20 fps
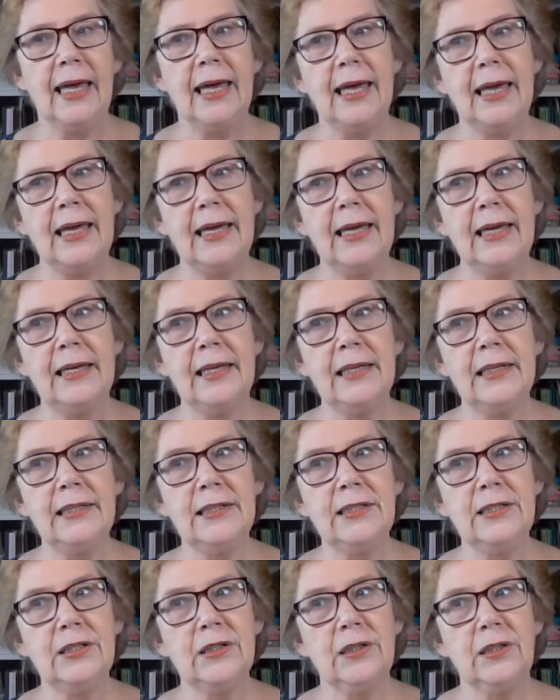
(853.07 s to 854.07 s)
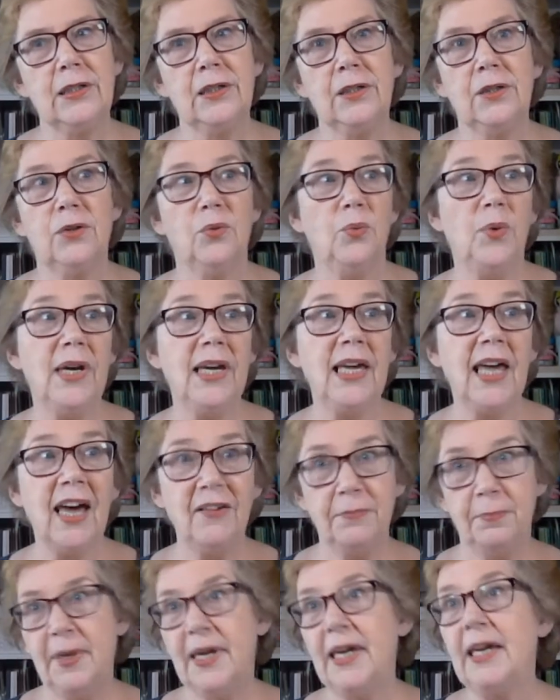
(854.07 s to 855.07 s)
And we
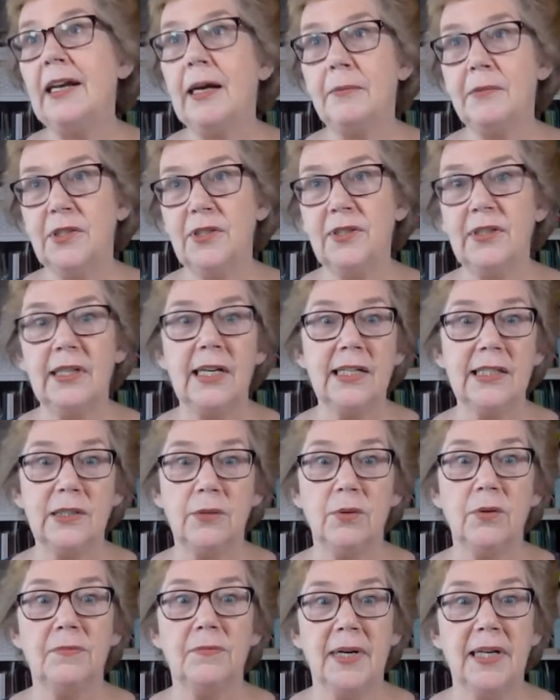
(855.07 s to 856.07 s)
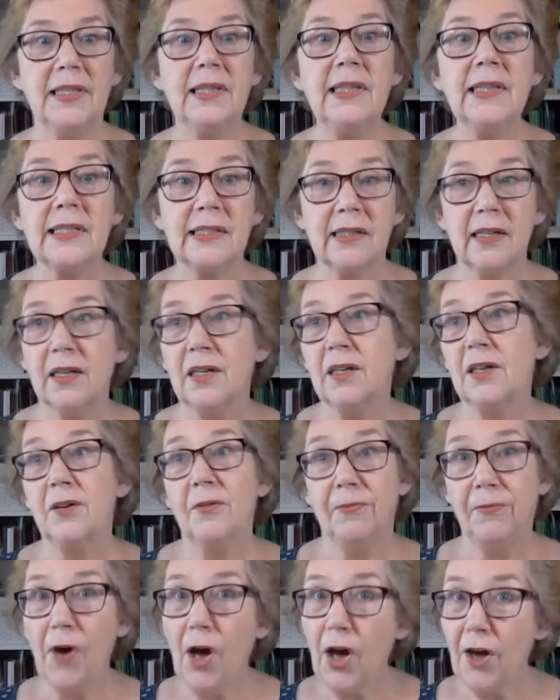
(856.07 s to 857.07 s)
have been up until the last 12 months,
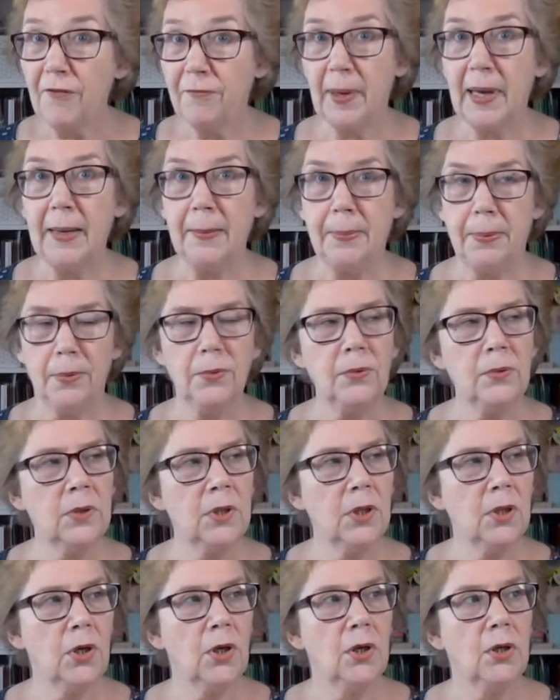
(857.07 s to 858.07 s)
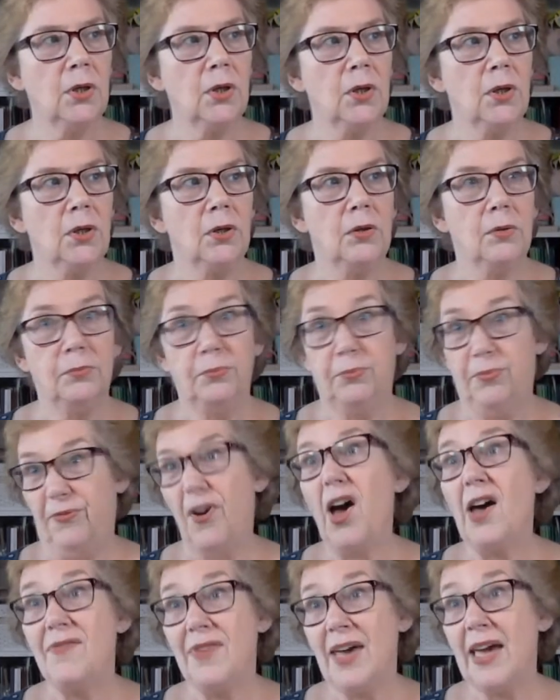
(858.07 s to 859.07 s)
five people,
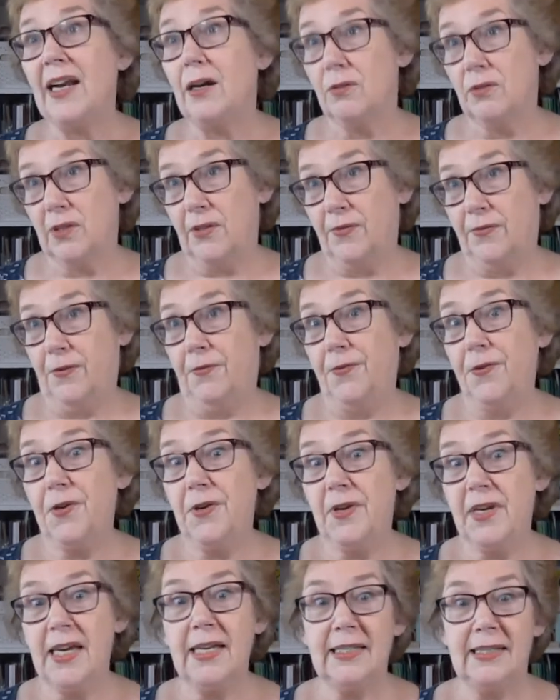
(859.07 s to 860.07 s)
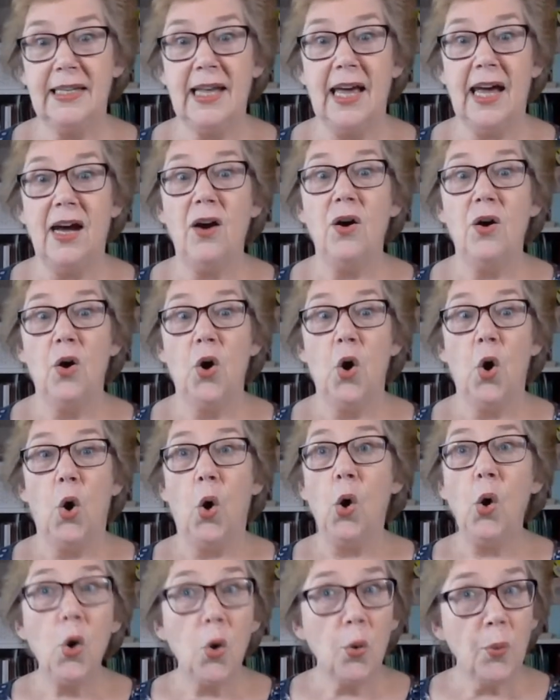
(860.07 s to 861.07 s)
five adults for a few years now,
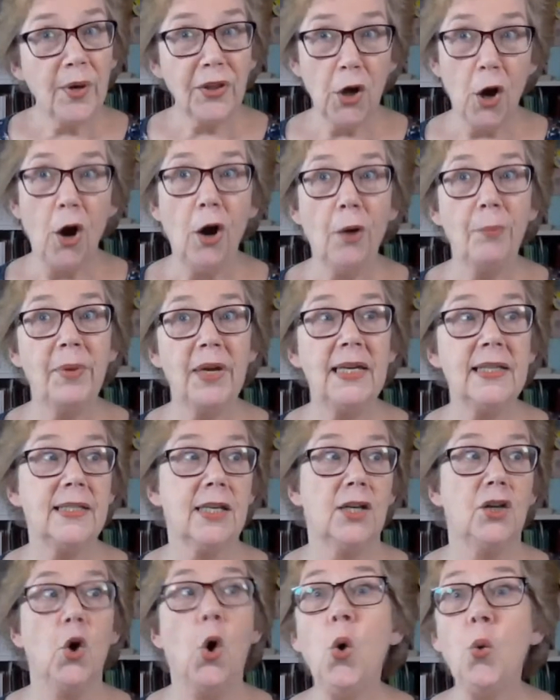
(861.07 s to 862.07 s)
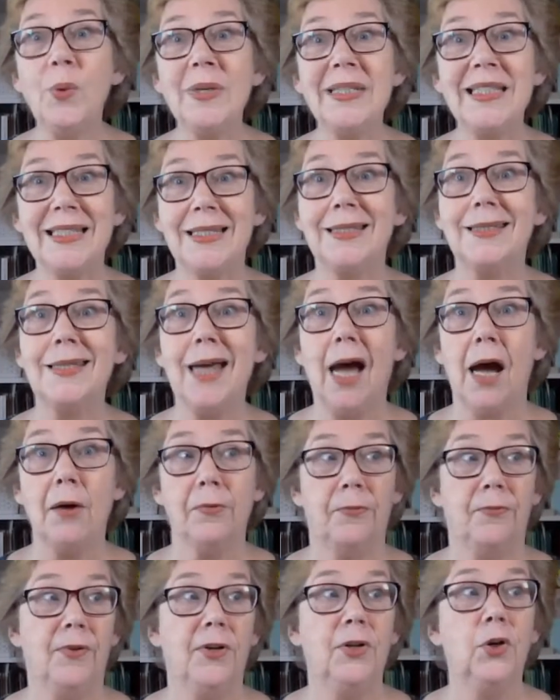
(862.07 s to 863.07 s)
all with hobbies and all with
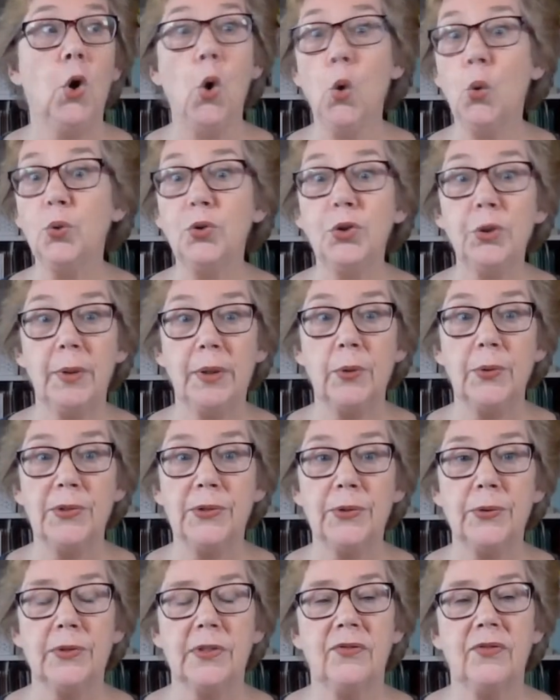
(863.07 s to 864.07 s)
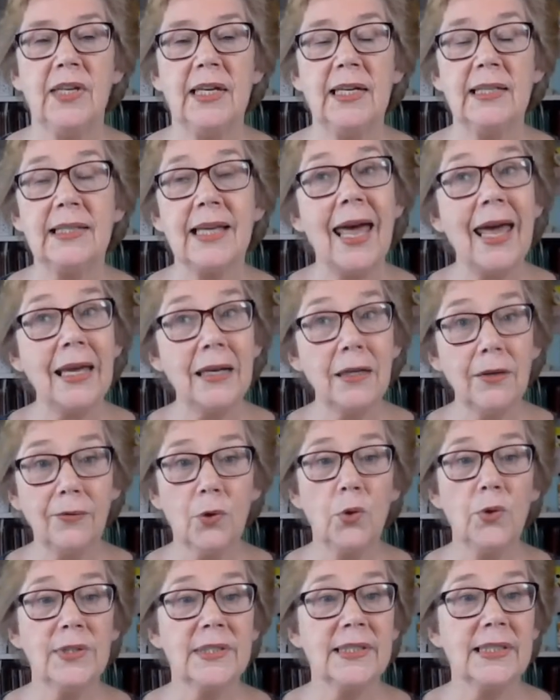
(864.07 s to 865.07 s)
stuff and all doing all sorts of things. And
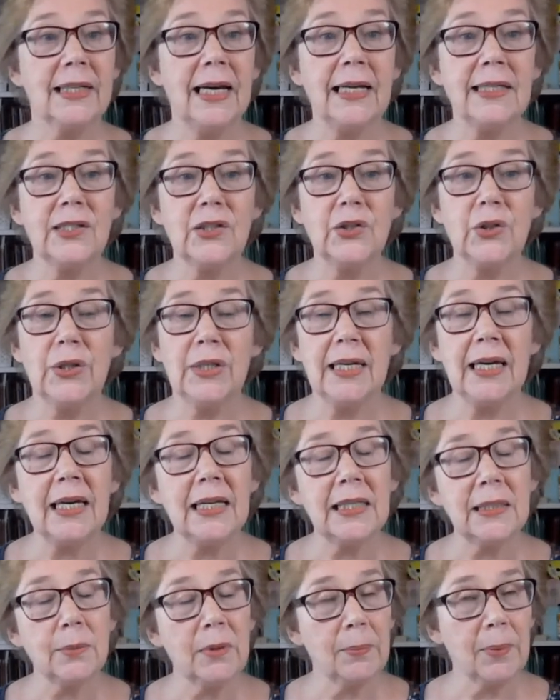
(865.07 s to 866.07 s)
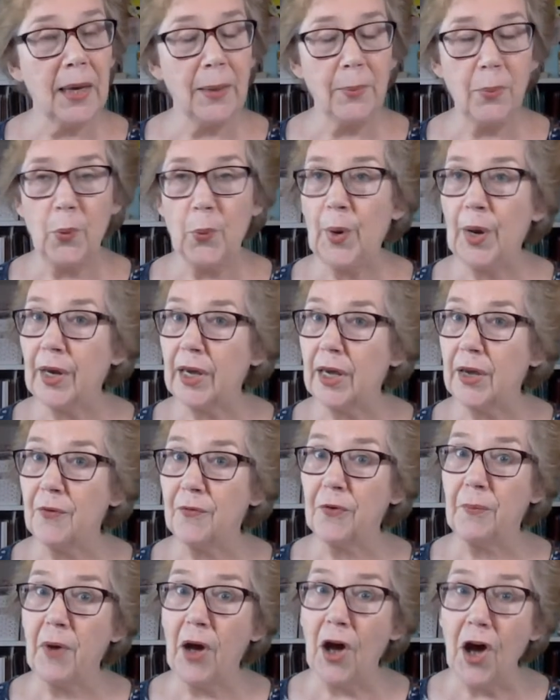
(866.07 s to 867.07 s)
of course, the last two years with people working
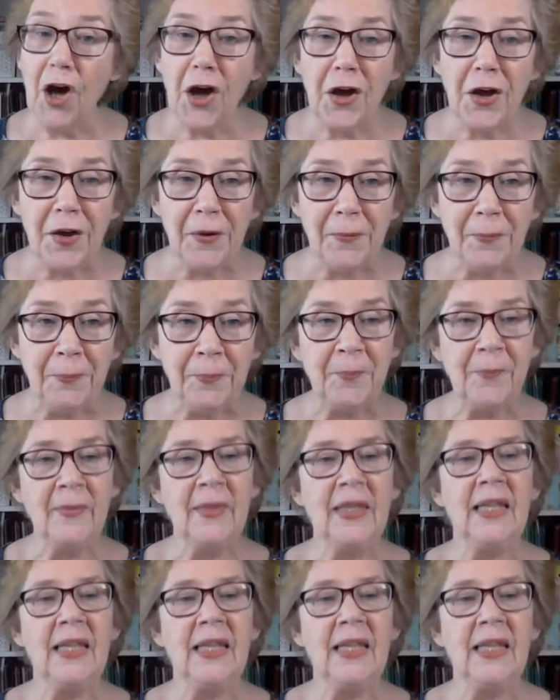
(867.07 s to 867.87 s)
from home,